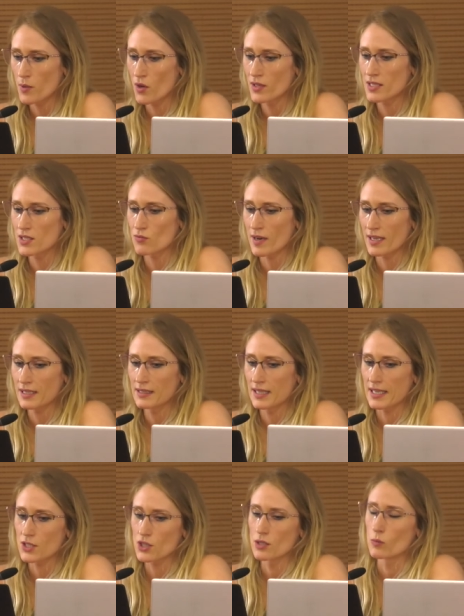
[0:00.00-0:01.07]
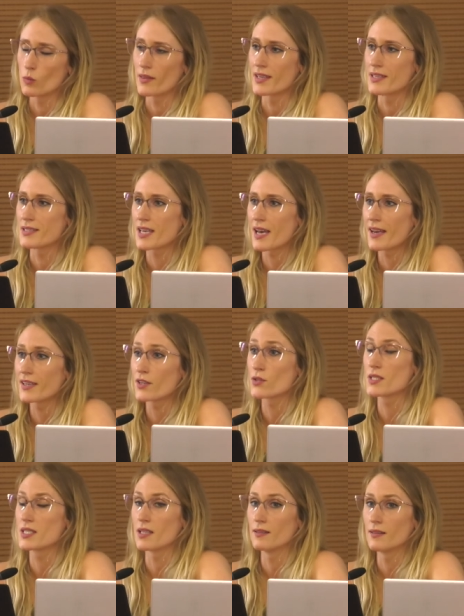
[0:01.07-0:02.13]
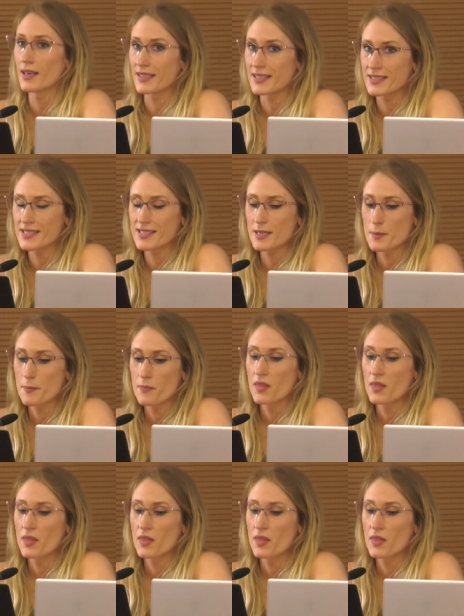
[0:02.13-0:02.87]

upon its recollection with entire delight,